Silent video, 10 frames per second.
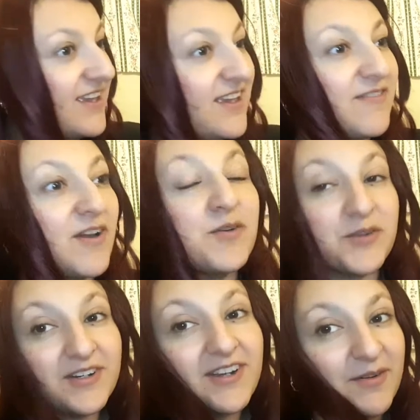if I
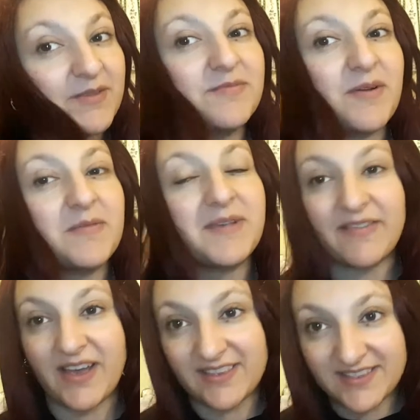could, I would probably
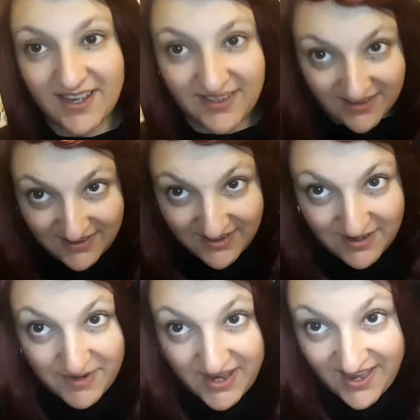have had this colour
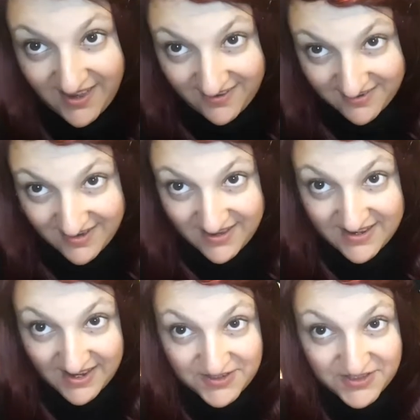in my hair
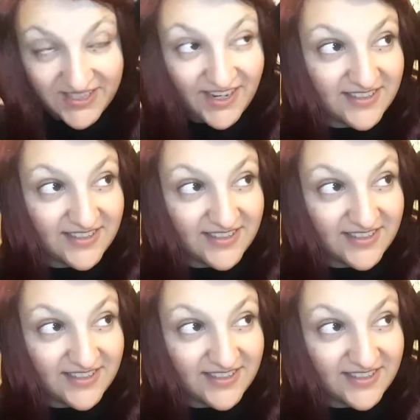naturally.